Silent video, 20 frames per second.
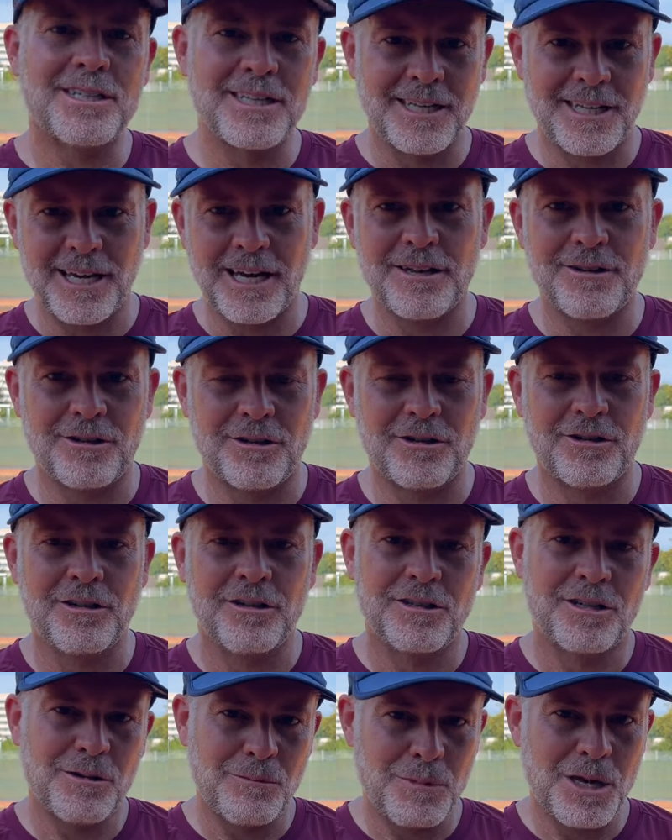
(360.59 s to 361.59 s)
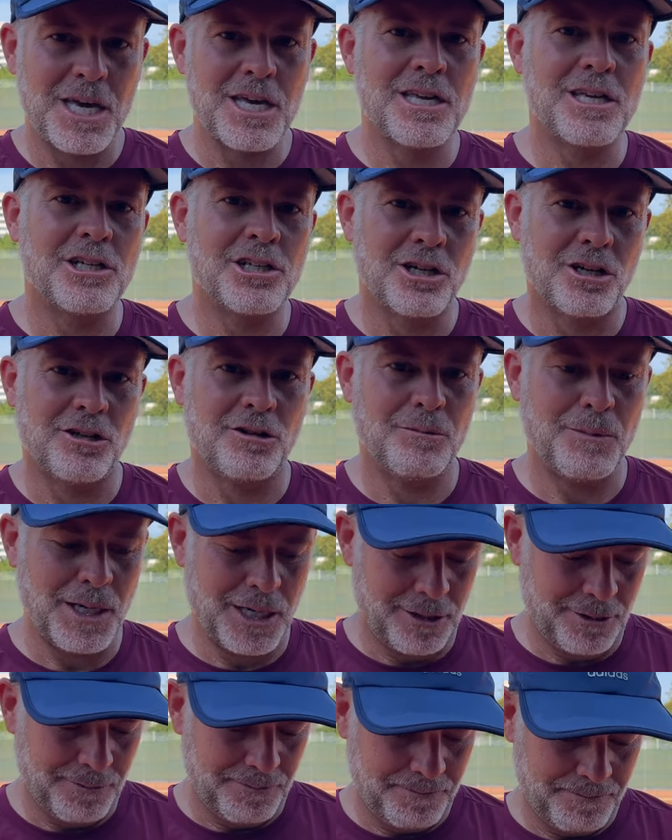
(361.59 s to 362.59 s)
together to make each other
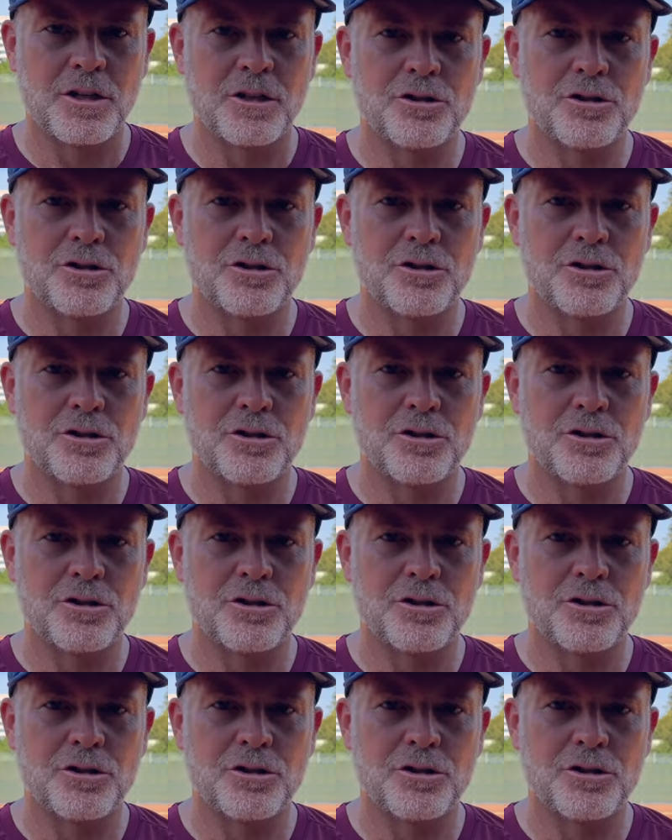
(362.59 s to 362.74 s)
better.